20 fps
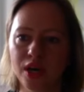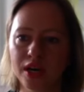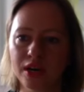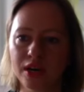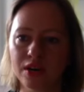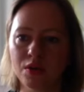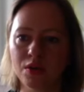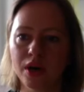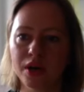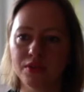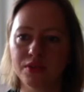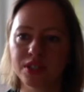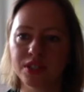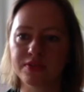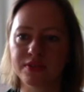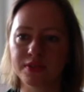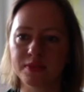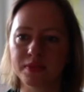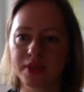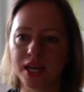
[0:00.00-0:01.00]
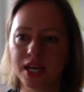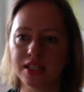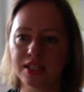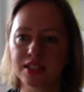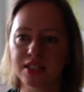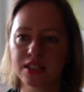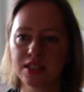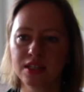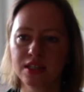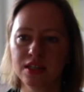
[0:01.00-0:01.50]
inquiries from that,
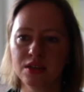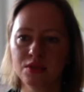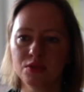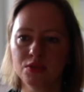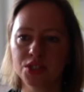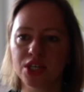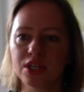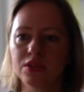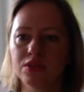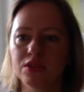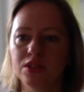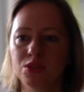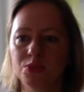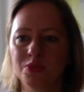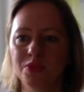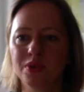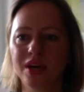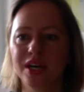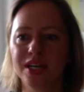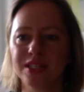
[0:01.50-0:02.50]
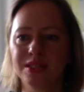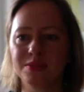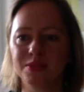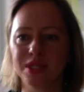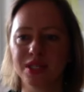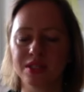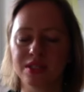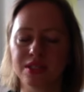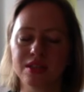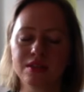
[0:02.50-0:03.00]
which I was surprised
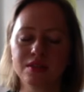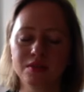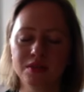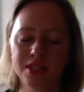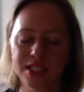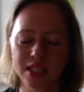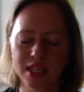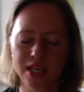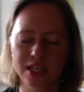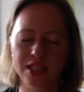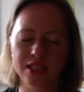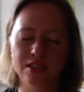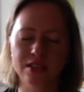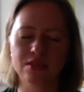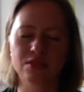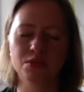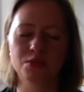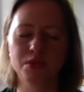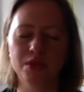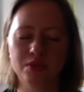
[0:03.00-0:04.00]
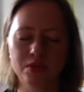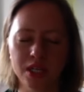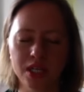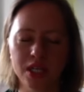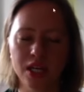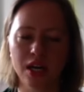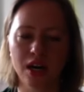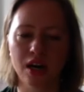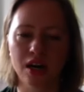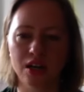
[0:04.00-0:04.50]
because I always like it to be really
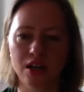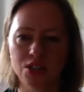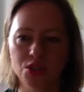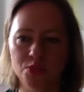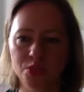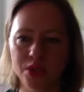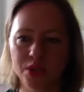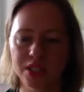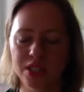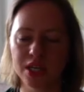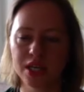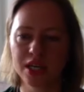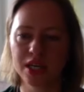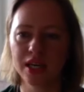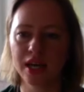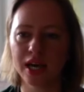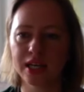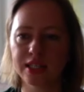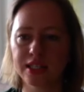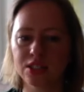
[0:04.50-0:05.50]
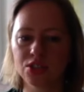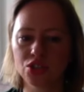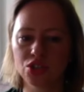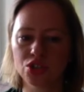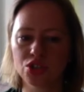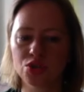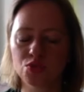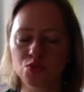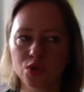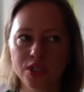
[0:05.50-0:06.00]
large, but I think
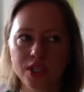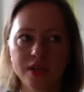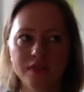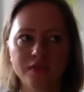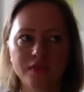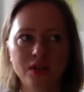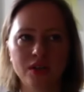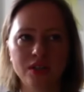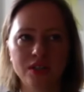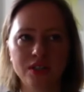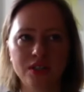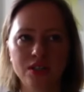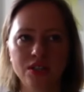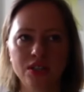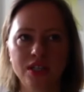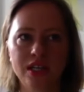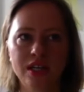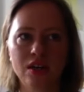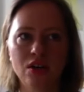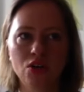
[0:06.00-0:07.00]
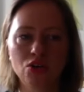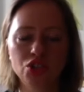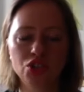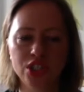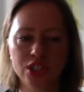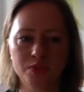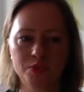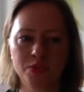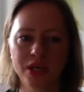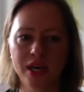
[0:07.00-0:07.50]
just whatever the logic
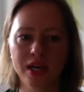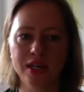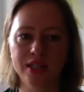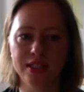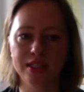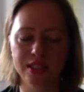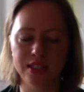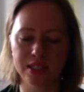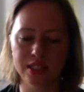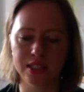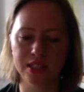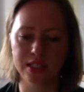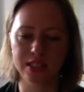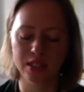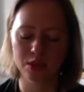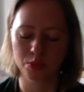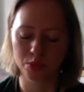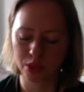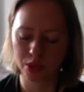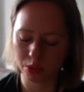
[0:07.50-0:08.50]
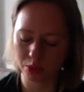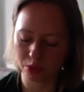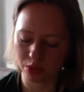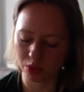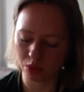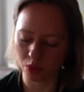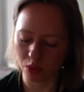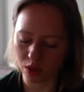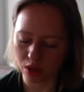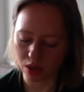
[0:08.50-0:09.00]
behind it is that
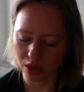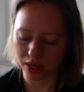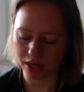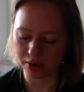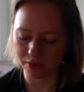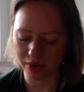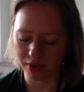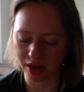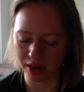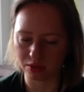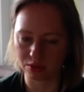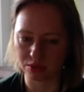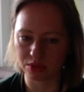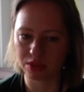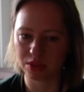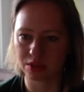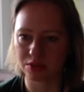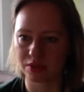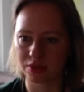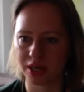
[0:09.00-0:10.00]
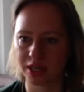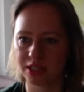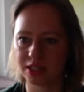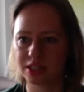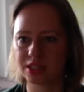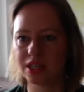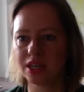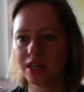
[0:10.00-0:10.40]
people walk around, right?